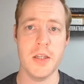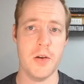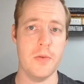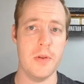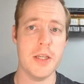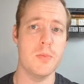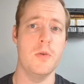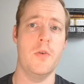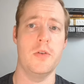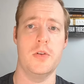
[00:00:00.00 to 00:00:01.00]
So let's
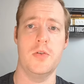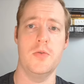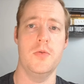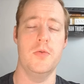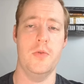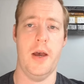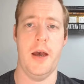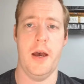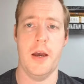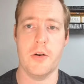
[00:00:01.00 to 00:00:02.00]
move on to
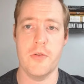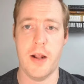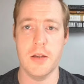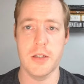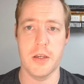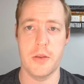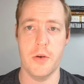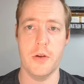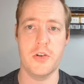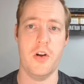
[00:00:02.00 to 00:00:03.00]
Cronulla's
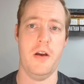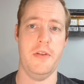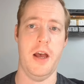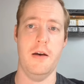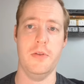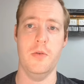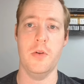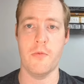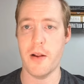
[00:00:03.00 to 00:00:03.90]
third try of the afternoon,